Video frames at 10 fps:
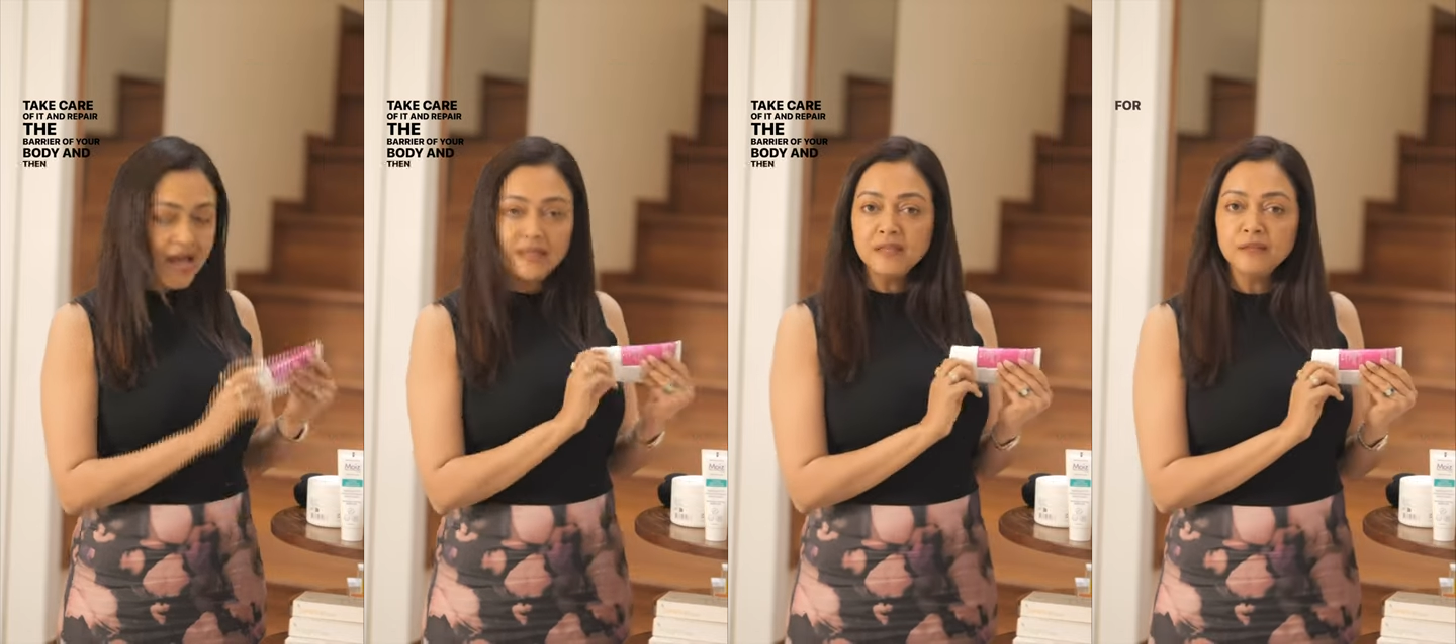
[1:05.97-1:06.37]

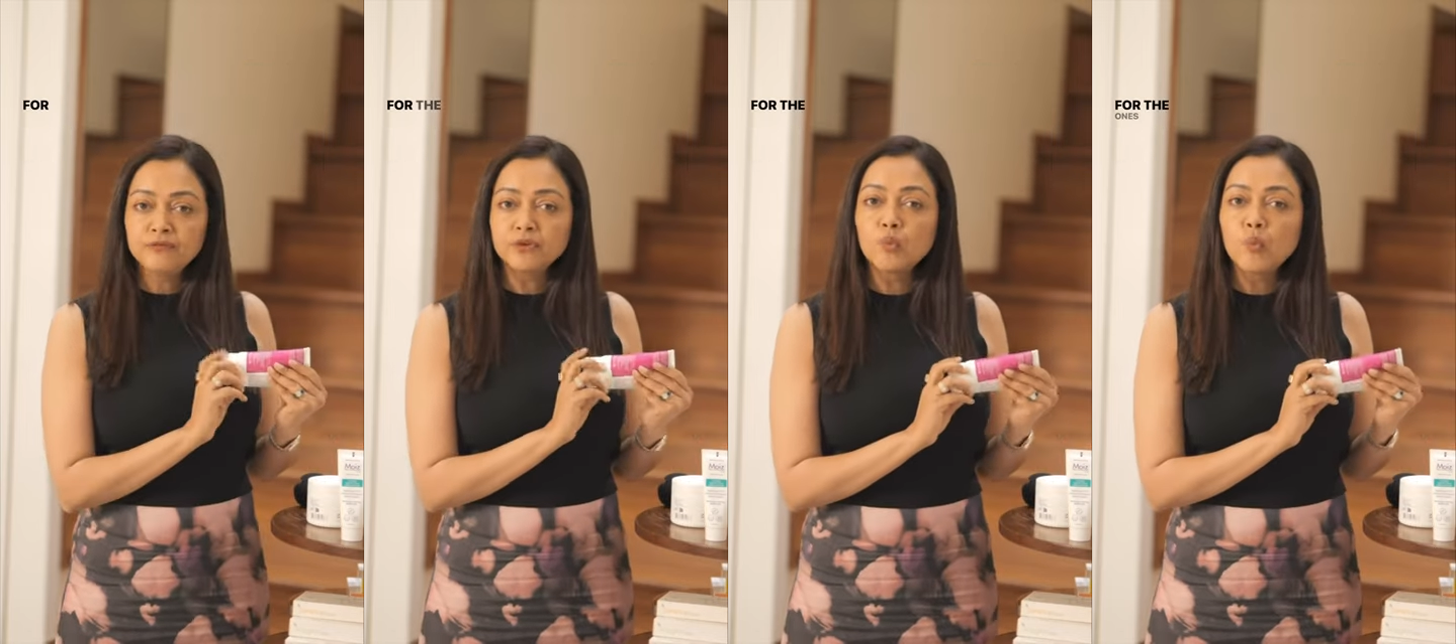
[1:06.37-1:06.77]
And
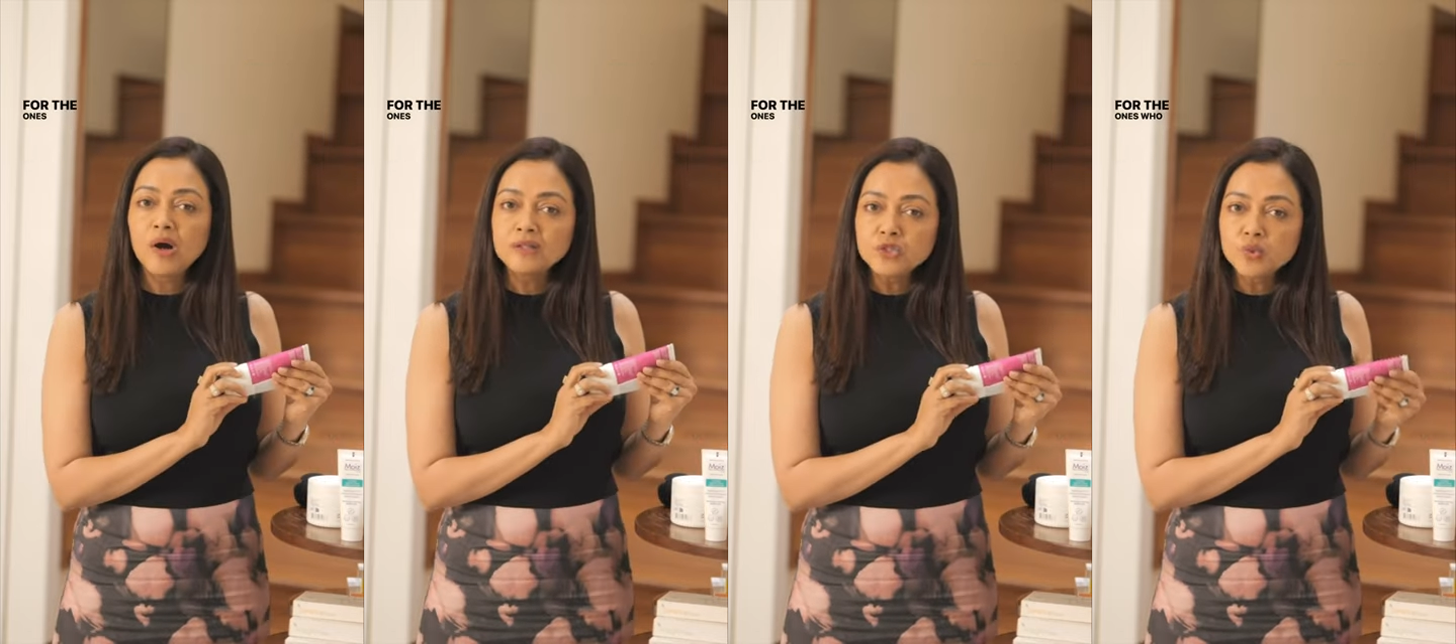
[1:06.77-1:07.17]
then for the
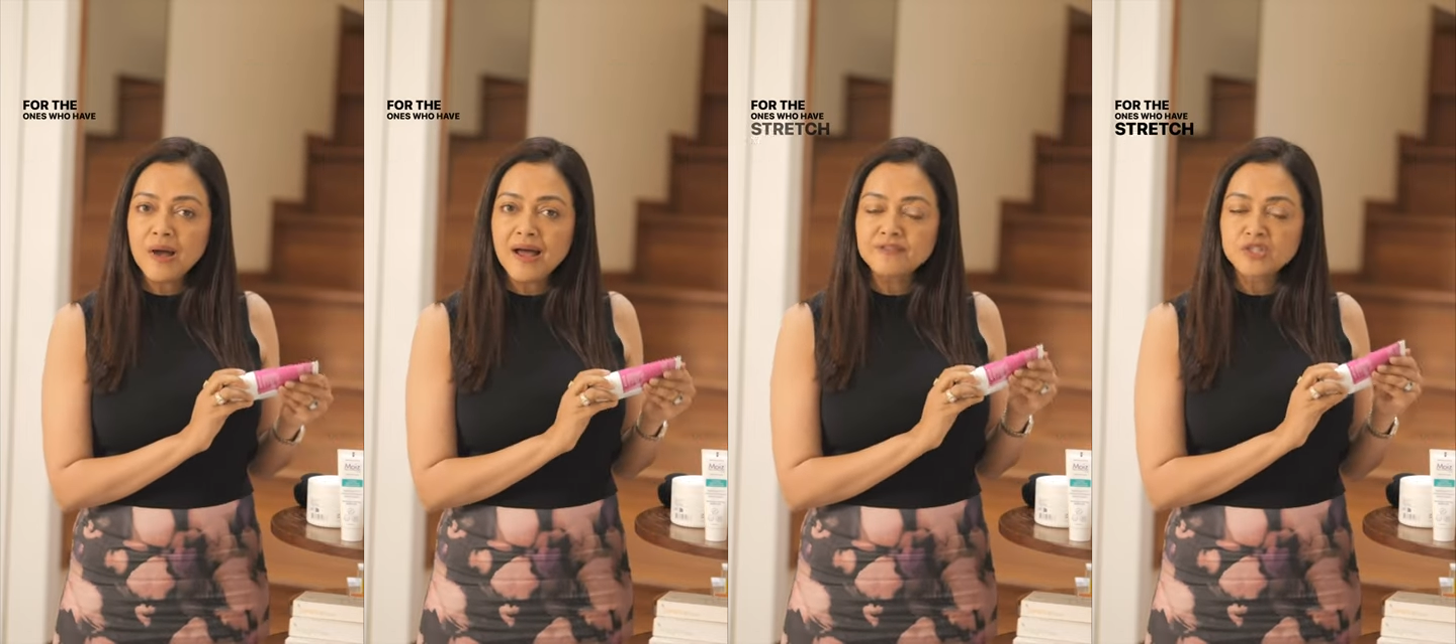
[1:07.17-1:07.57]
ones who
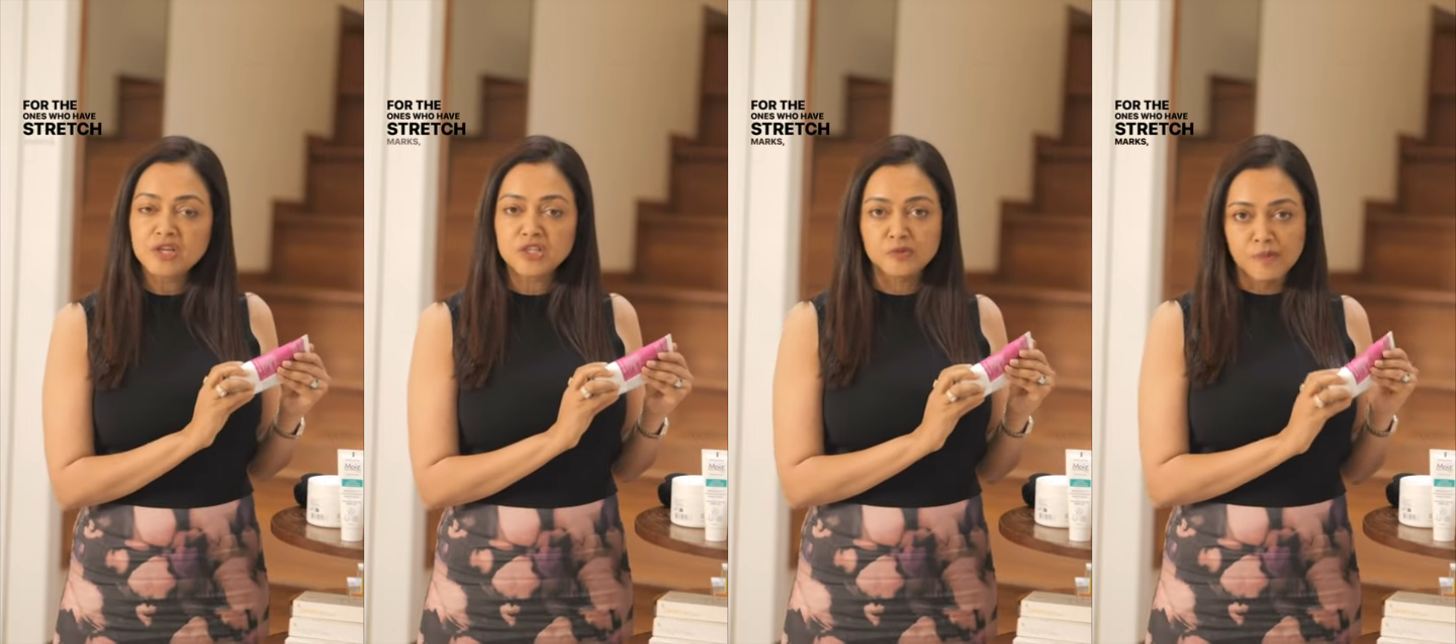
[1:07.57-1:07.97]
have
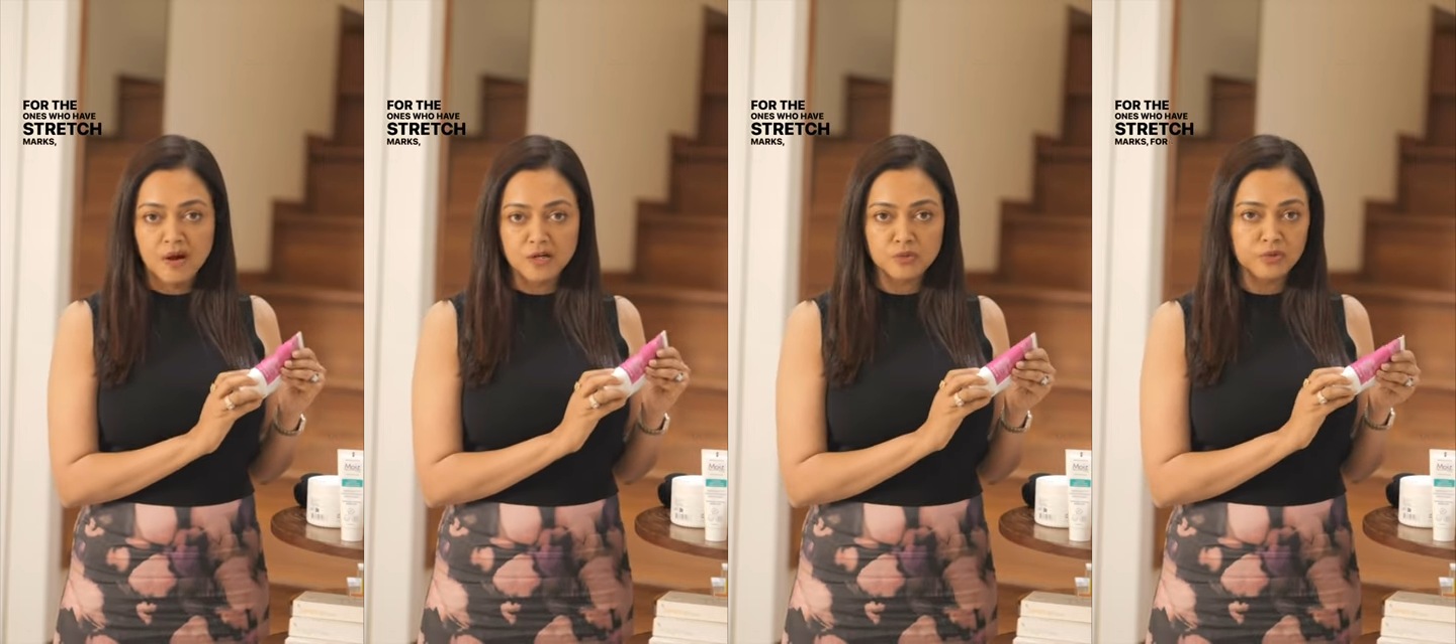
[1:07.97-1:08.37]
stretch marks,